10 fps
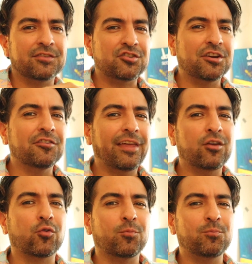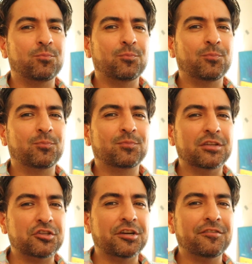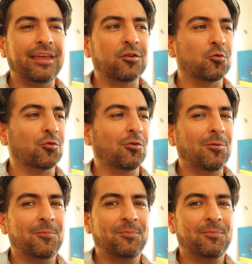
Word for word: Did you hear that? Did you hear that ghoul?